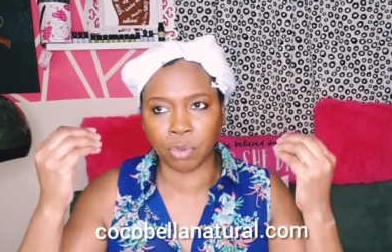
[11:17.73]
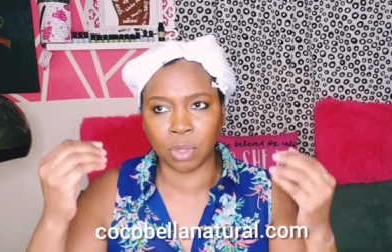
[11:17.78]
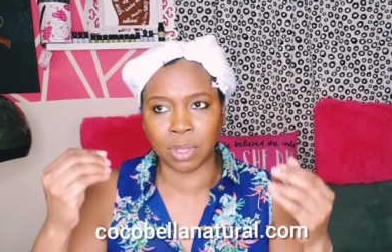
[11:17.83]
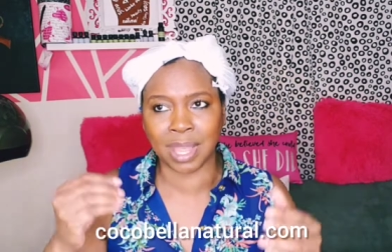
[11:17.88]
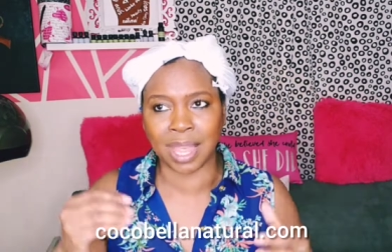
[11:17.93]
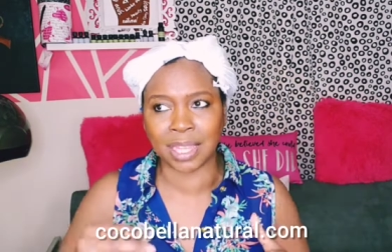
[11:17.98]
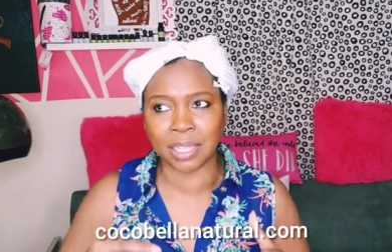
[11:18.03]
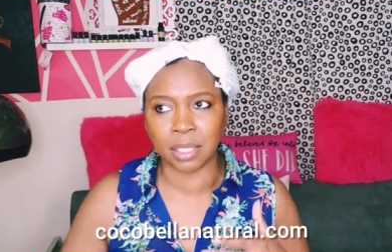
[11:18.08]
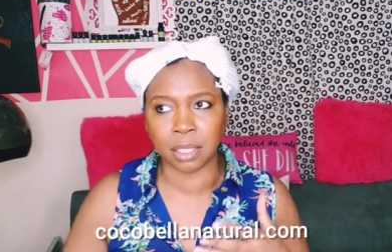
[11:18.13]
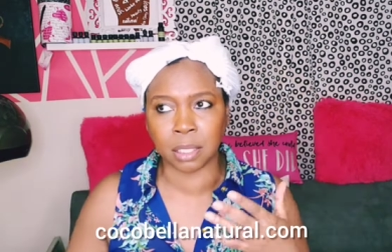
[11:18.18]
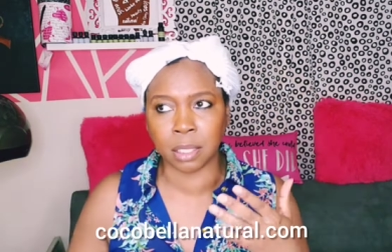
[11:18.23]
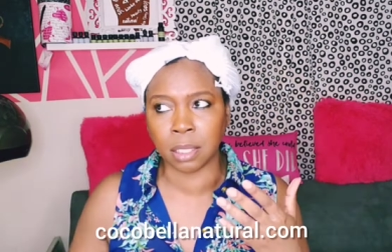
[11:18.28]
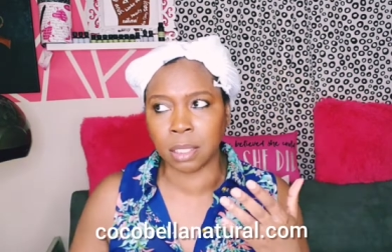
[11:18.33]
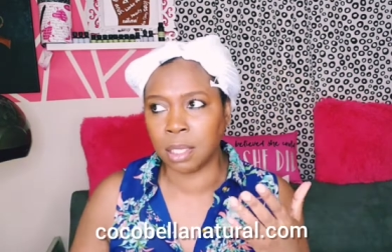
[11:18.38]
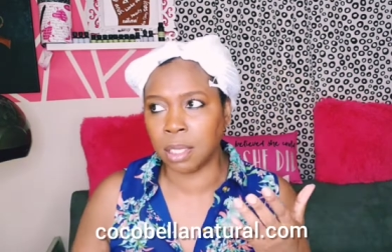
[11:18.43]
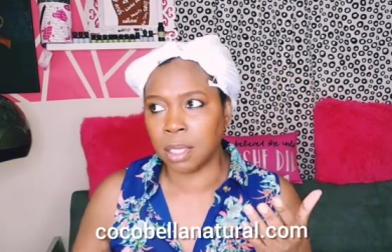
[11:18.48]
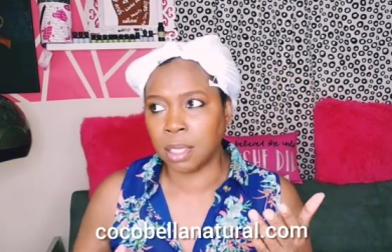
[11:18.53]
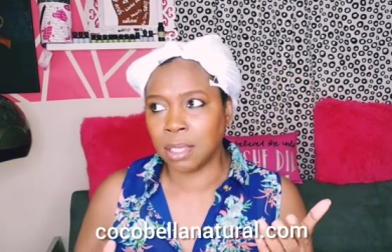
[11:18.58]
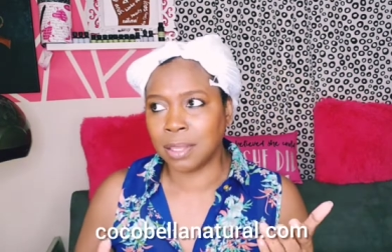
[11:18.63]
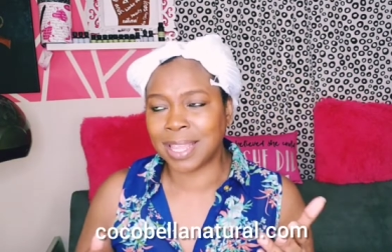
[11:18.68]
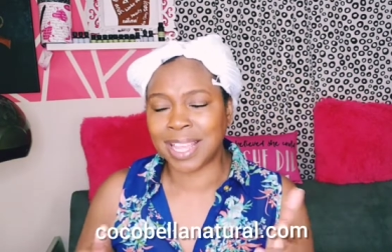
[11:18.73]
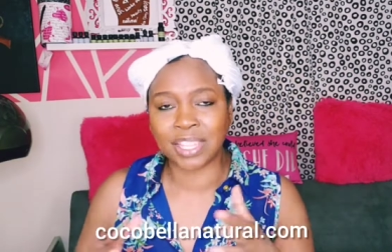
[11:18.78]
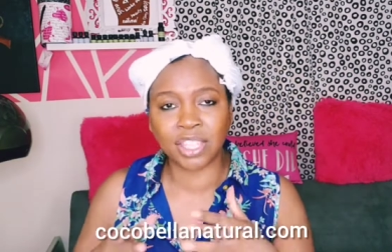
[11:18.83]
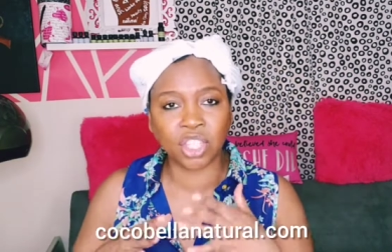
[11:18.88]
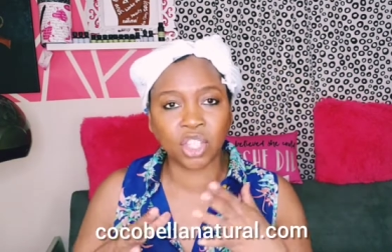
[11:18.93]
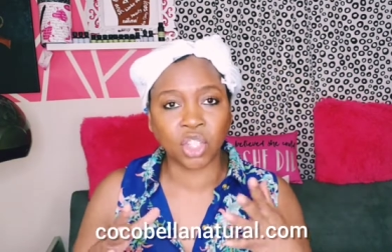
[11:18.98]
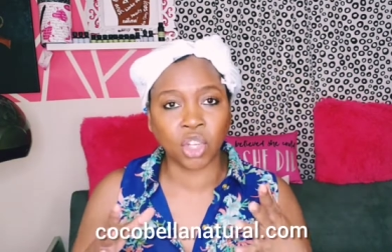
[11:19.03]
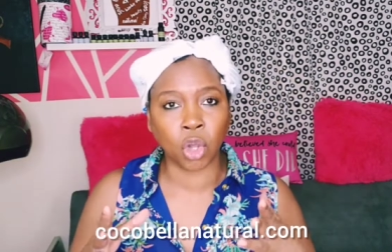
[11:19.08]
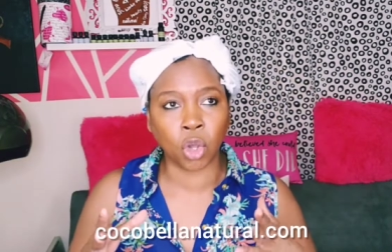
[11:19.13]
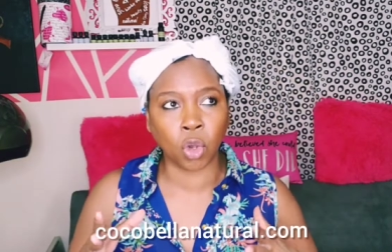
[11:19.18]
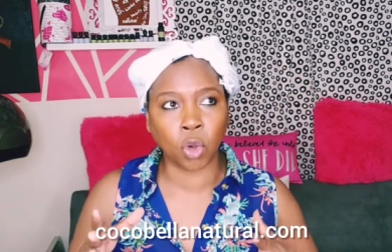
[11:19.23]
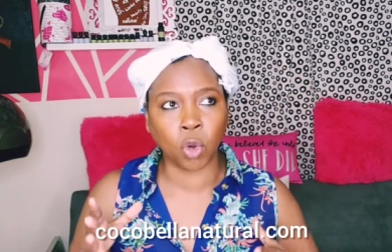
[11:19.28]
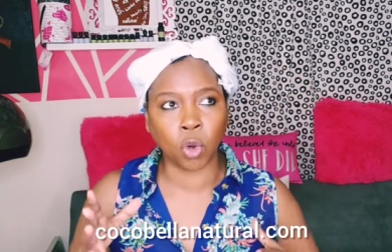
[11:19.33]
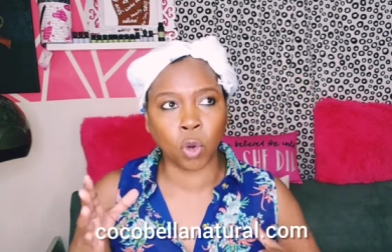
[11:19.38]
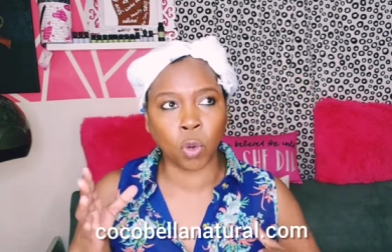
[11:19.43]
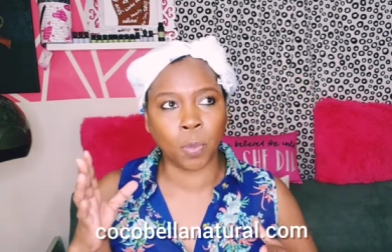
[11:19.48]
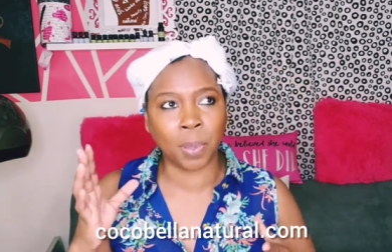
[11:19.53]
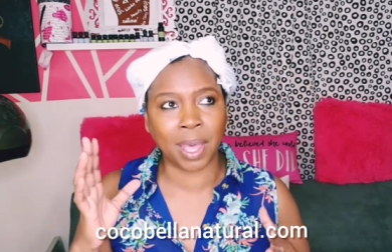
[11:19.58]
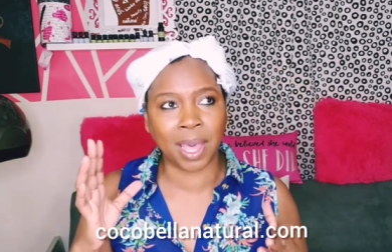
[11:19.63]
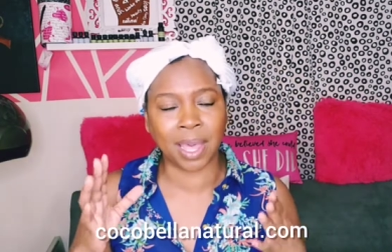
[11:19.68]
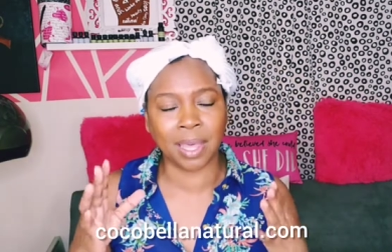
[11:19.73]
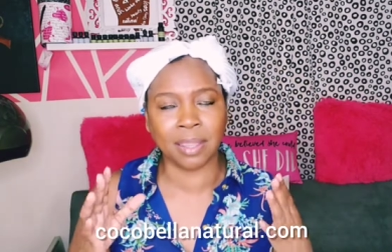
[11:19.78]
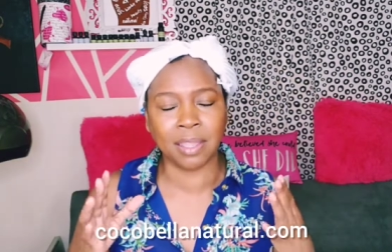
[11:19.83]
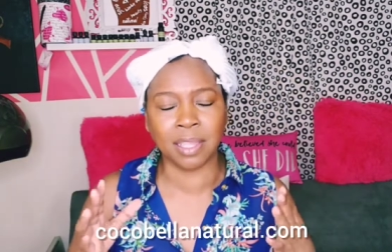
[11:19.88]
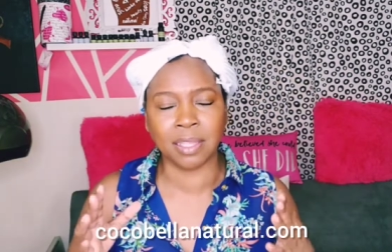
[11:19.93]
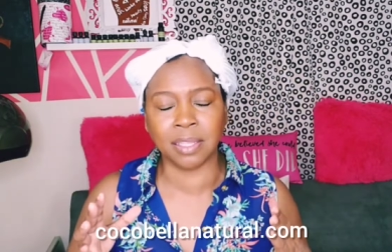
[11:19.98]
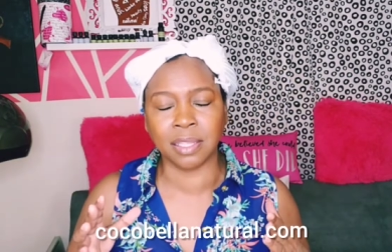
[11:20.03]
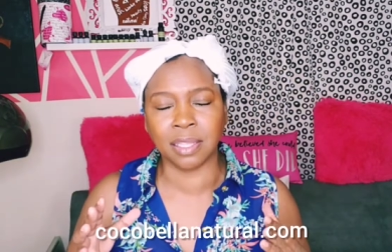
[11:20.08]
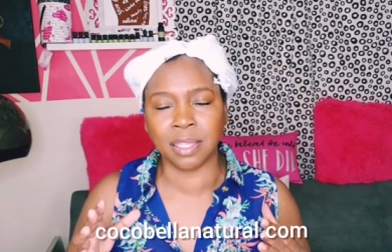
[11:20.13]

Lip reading: And that's the goal behind this,